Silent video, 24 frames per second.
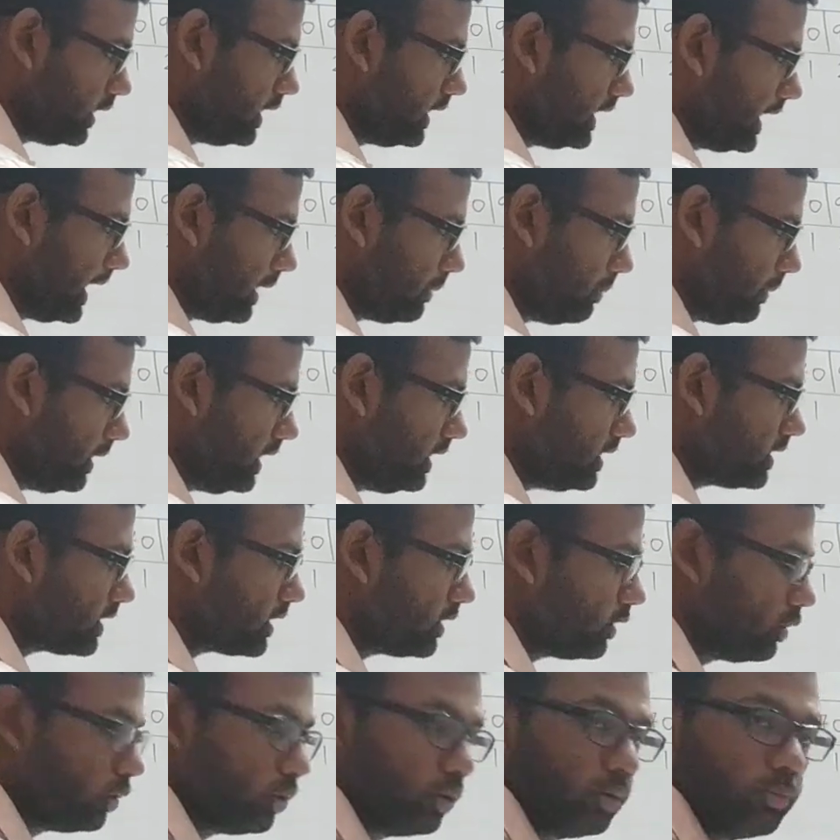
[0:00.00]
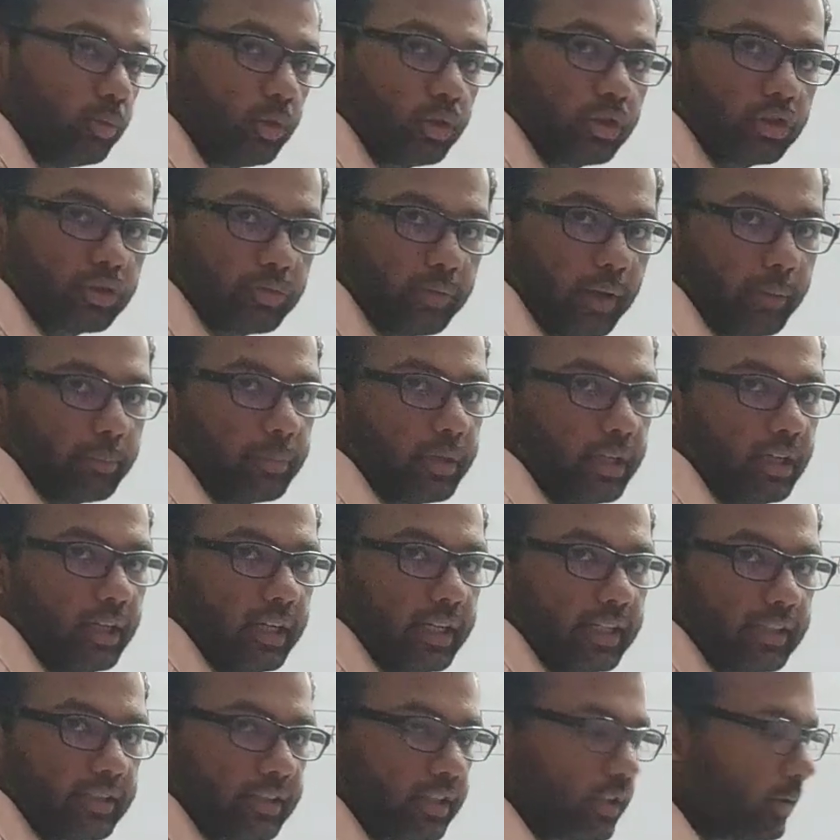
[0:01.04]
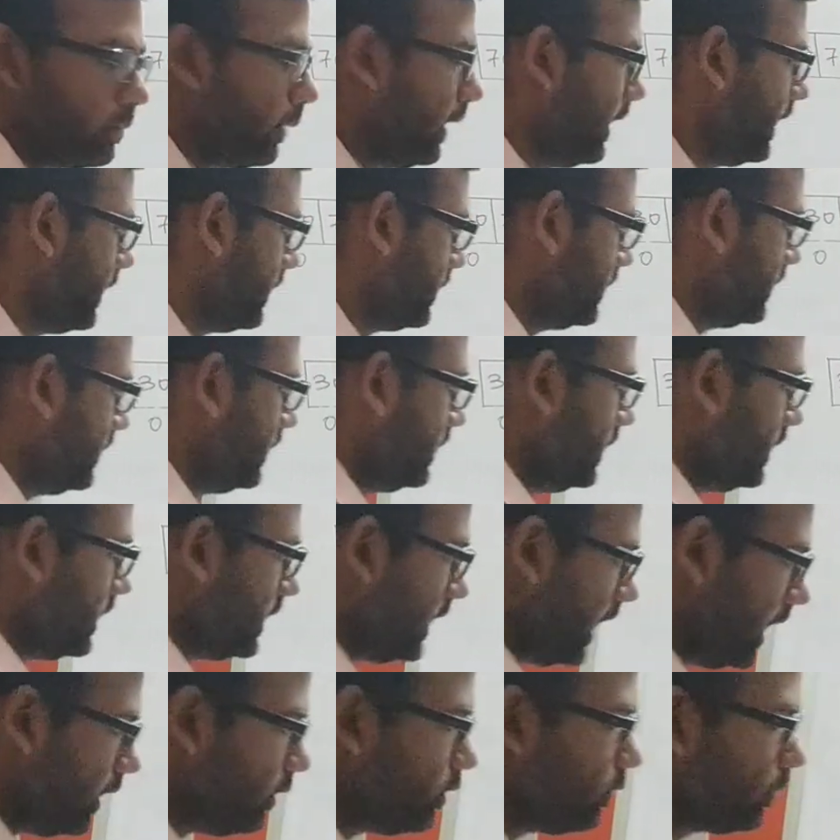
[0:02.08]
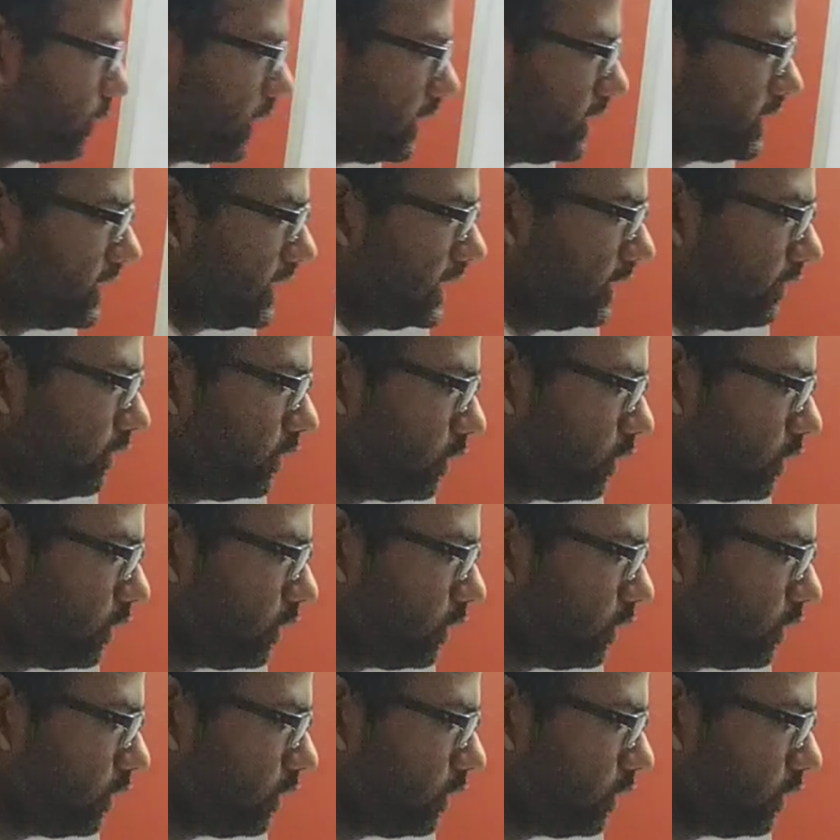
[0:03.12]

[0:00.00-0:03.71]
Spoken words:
That means no more swapping is required. Now you can see, if you